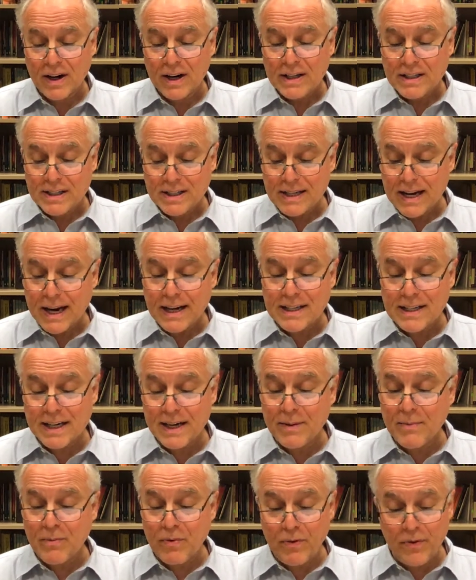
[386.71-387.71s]
sent
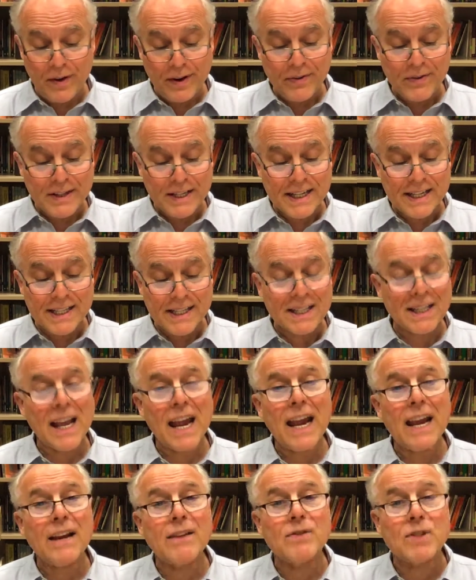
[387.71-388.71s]
him 50
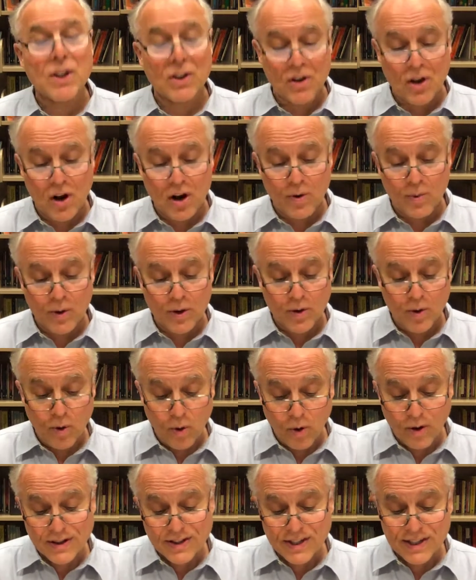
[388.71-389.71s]
slaves along with
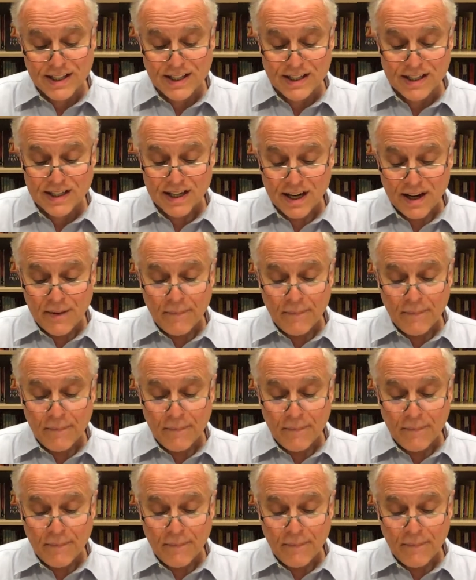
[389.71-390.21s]
horses